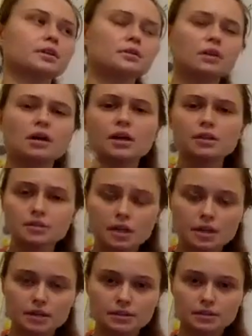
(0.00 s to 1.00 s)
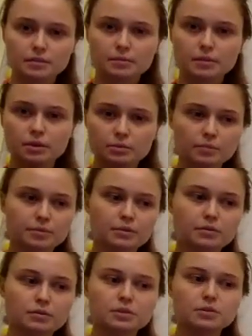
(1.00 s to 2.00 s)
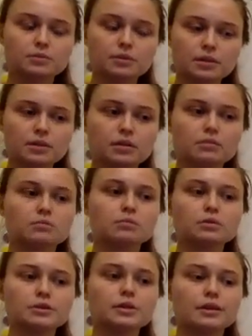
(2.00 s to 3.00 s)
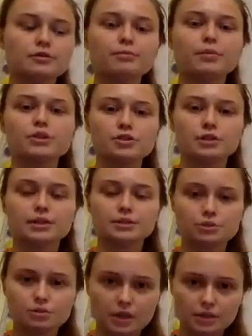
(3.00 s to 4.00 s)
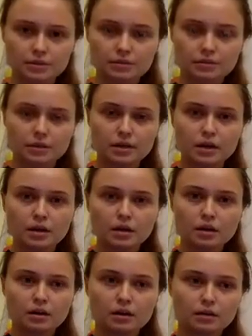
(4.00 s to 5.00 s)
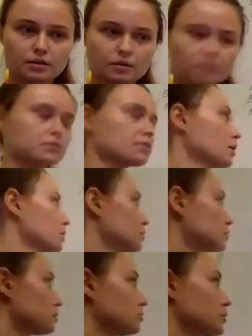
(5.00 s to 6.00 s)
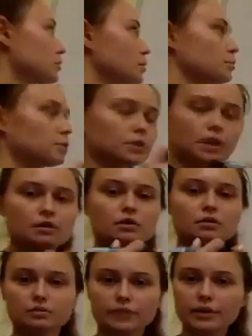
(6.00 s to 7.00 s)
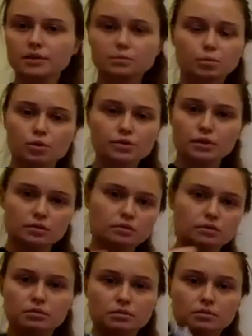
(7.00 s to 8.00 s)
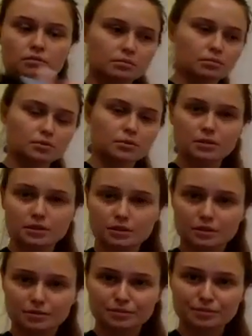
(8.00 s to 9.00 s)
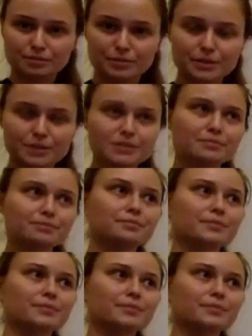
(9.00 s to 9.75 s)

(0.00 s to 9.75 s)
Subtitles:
hard tasks about public goods, we also have budget constraints because, for example, you cannot invest more than your income, yes,